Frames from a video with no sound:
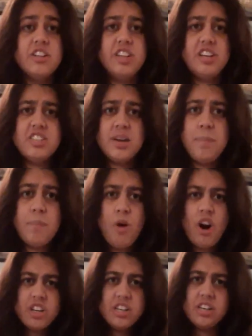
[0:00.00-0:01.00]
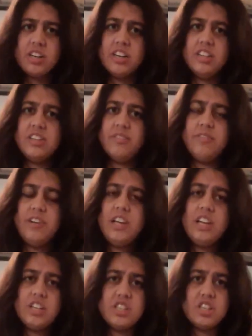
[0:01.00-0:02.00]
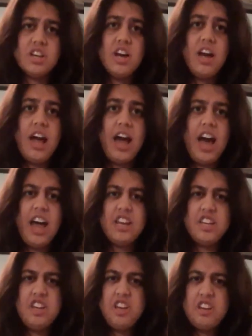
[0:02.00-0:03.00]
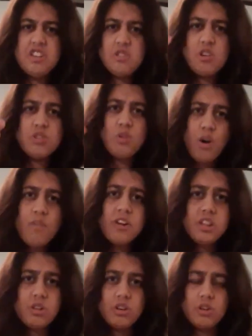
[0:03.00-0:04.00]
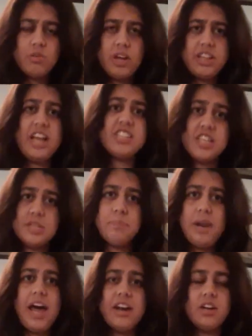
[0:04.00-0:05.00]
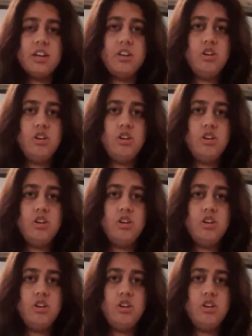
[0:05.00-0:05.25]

there is a potter in the village, and he is going to overthrow you, and that's his plan."